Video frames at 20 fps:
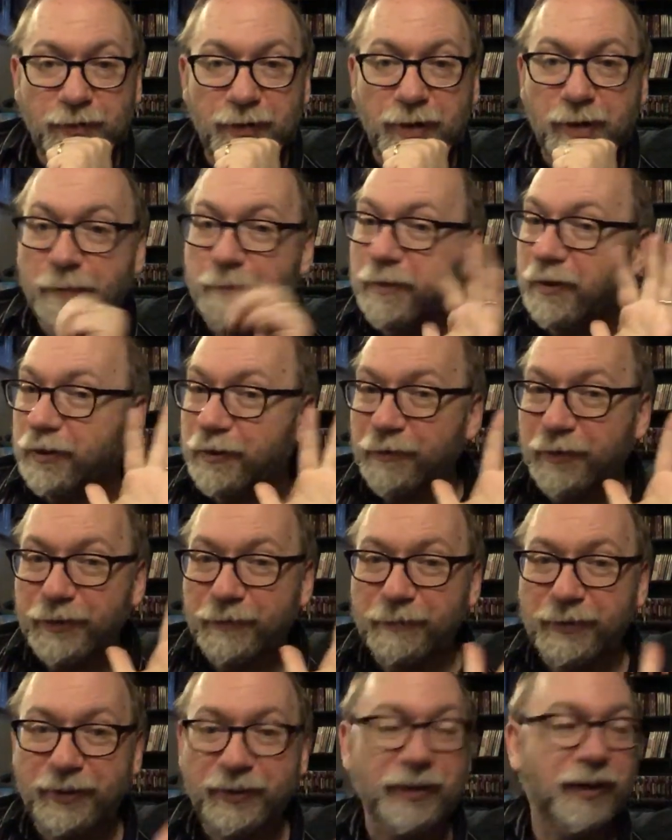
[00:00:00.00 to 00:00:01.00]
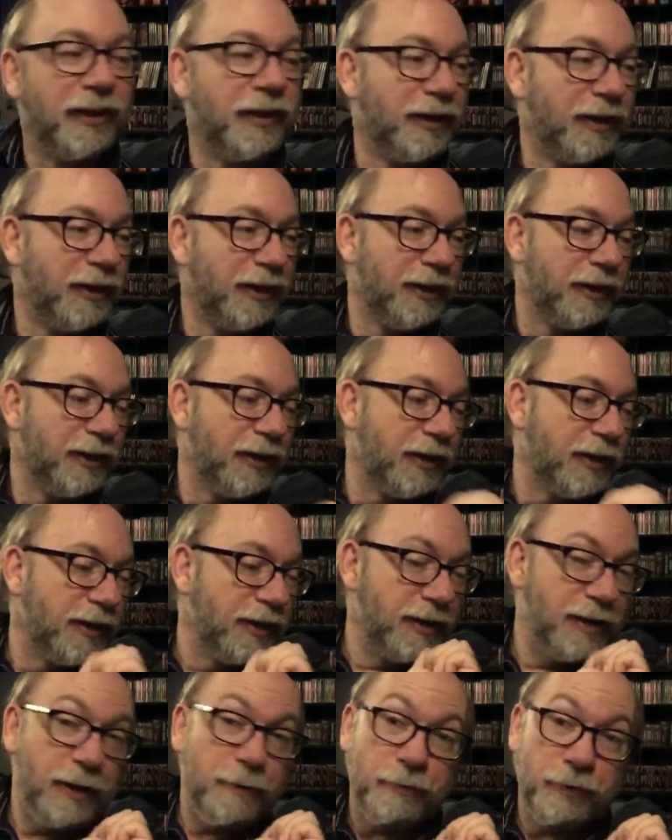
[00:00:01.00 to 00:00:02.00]
uh, Merry Christmas uh,
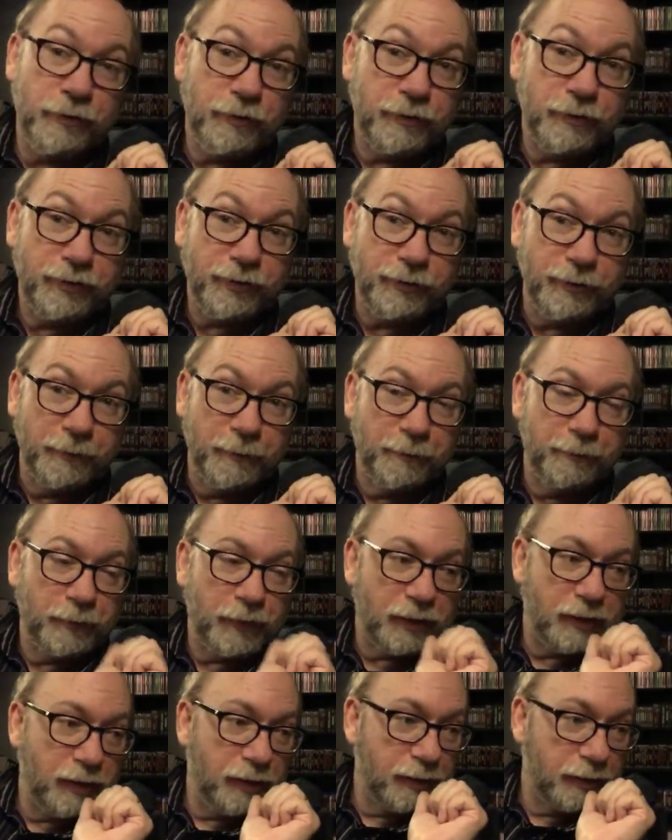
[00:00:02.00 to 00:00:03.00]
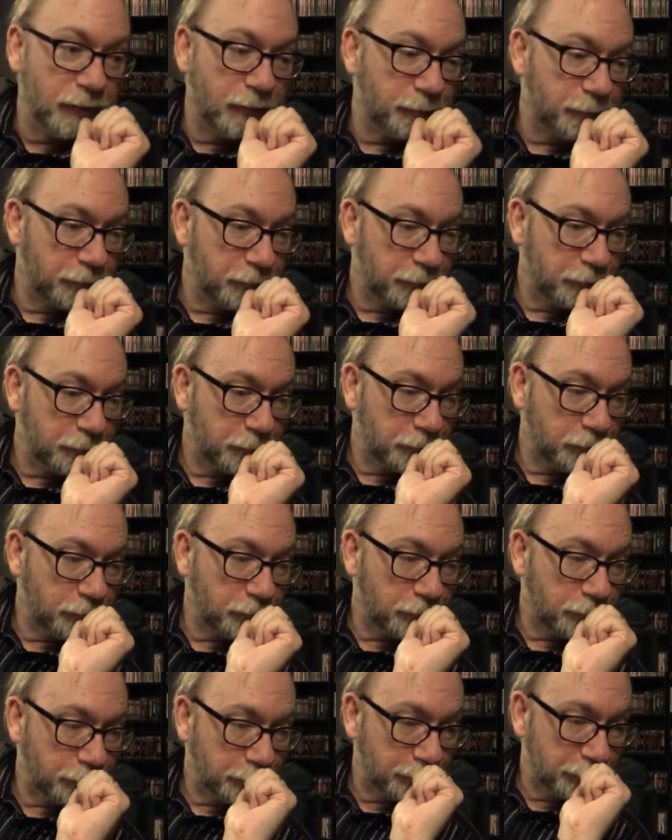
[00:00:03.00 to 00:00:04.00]
and Happy New Year too. Because
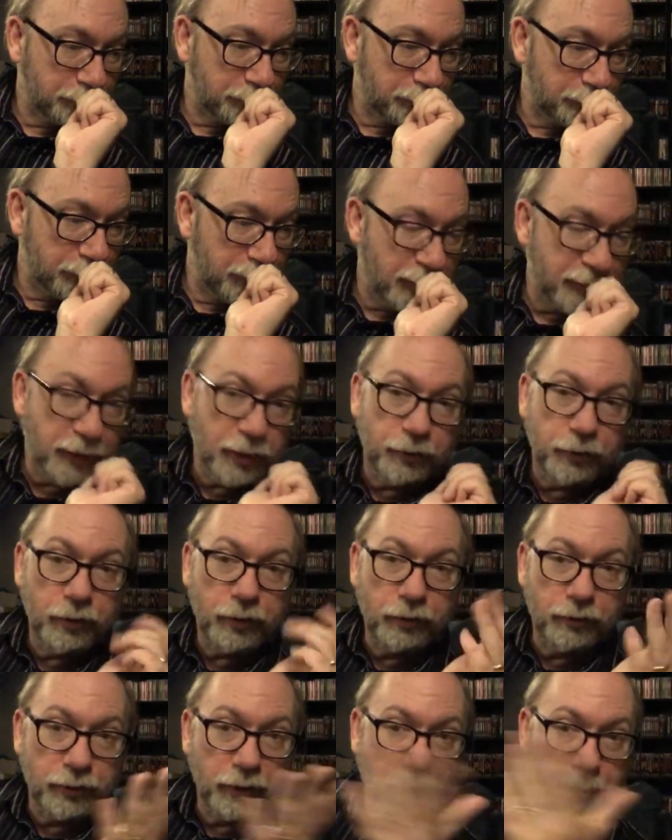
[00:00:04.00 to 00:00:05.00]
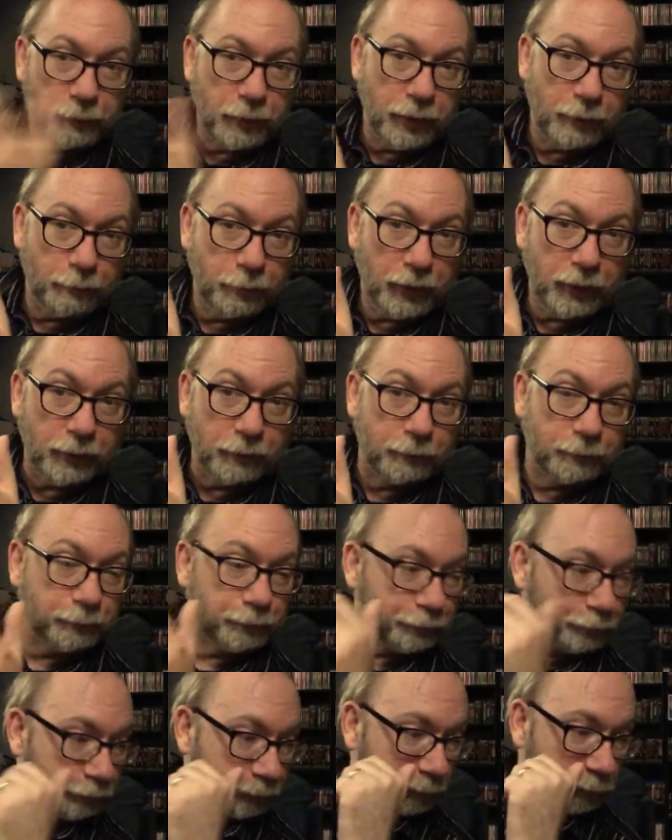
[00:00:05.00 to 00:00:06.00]
uh, on New Year's, I'm going to be on a plane.
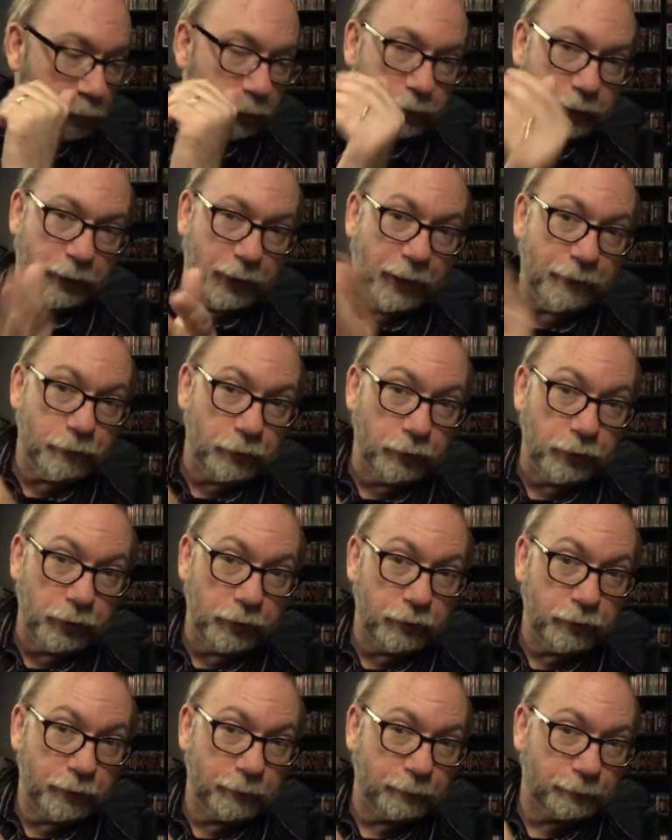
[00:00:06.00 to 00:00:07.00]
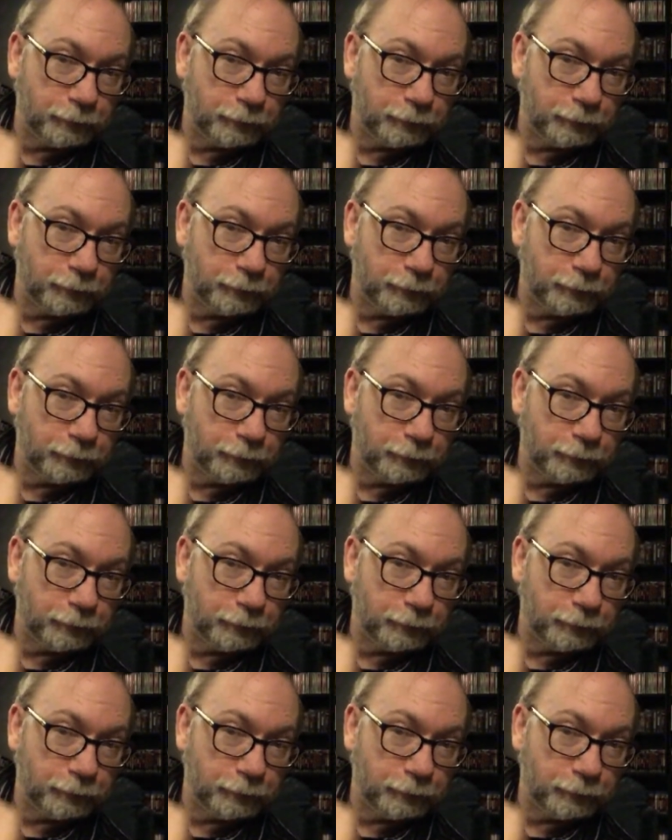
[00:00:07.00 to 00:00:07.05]
Well, the day after New Year's.